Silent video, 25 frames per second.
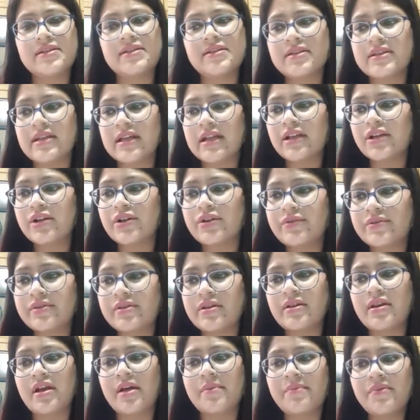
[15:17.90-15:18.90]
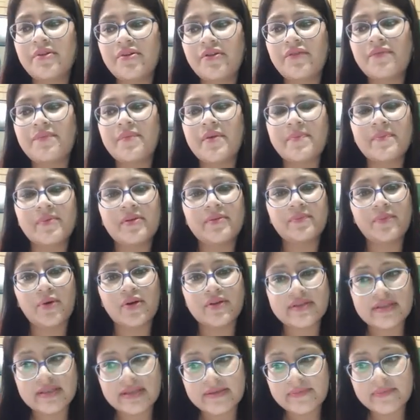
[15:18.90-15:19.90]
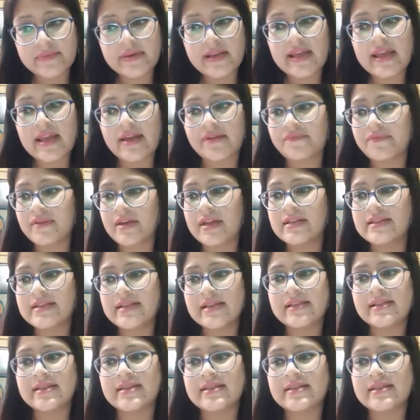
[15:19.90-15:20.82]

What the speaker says: include the number of people possibly affected,